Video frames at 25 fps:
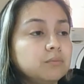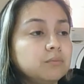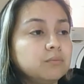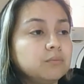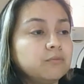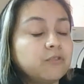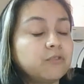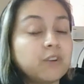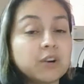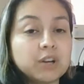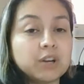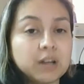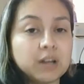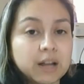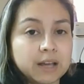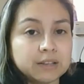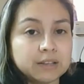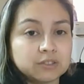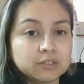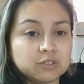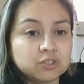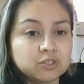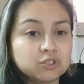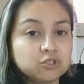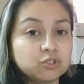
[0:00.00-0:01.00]

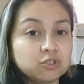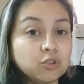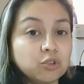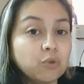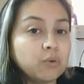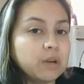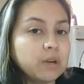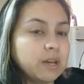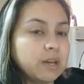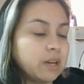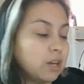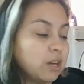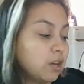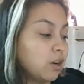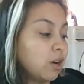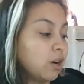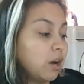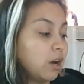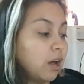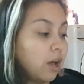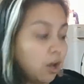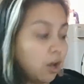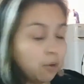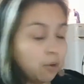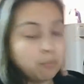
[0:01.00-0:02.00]
fertilizer, so it can
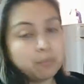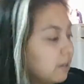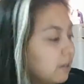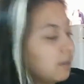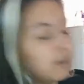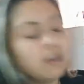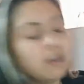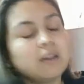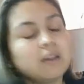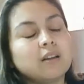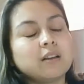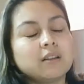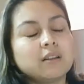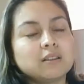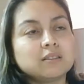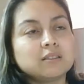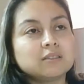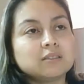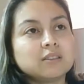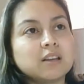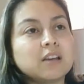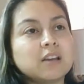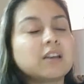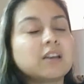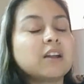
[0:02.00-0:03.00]
help
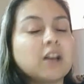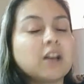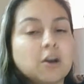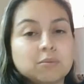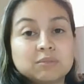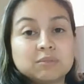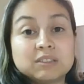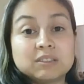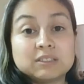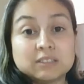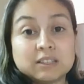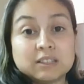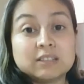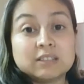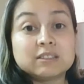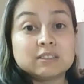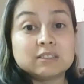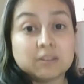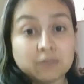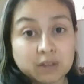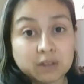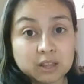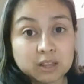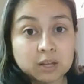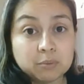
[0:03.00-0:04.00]
the seeds
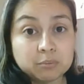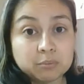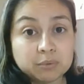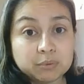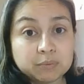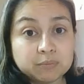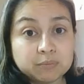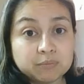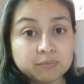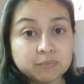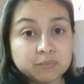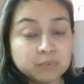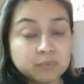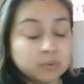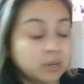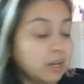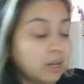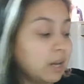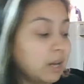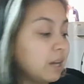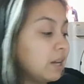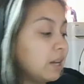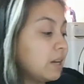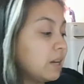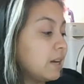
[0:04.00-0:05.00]
develop.
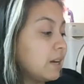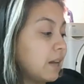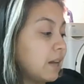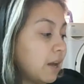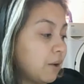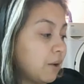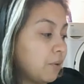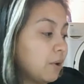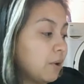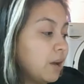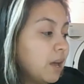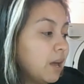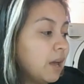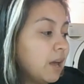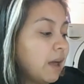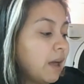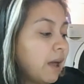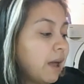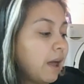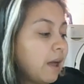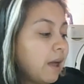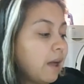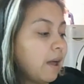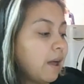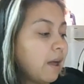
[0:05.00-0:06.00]
Okay, now
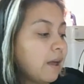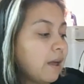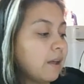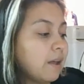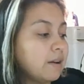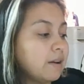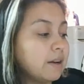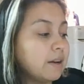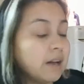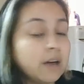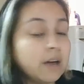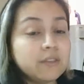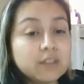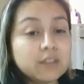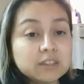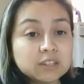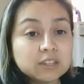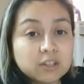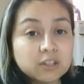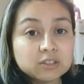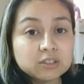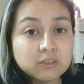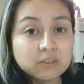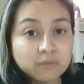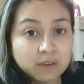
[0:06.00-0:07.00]
that
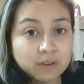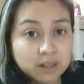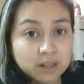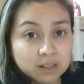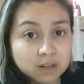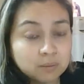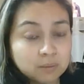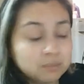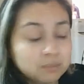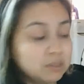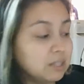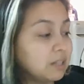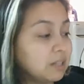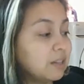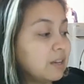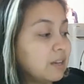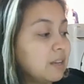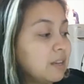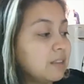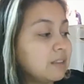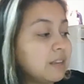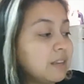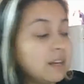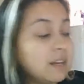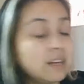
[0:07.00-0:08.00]
they're developed,
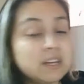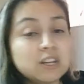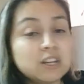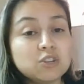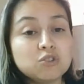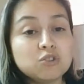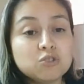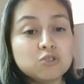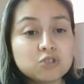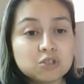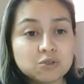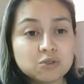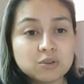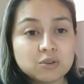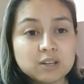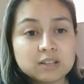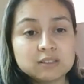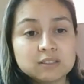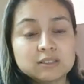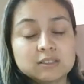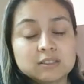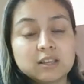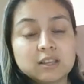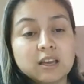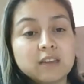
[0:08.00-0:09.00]
they need
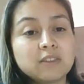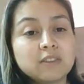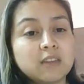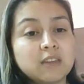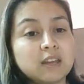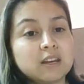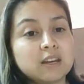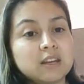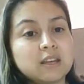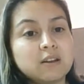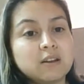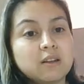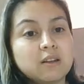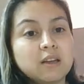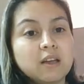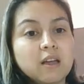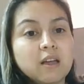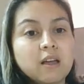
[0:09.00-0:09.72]
nutrients, they need